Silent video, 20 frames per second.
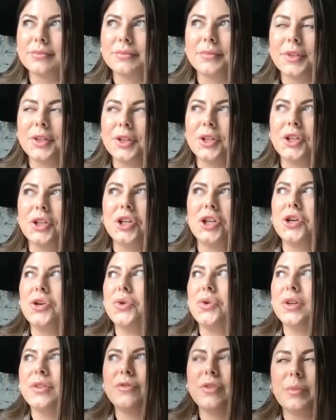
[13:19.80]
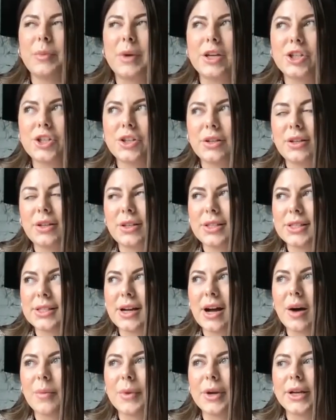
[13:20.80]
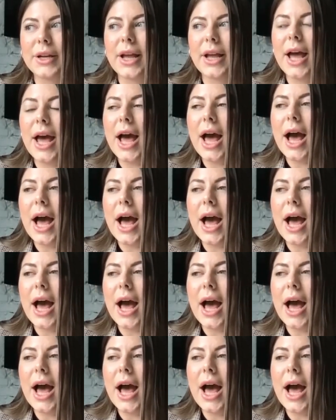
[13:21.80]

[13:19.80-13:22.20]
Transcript: new information that is coming.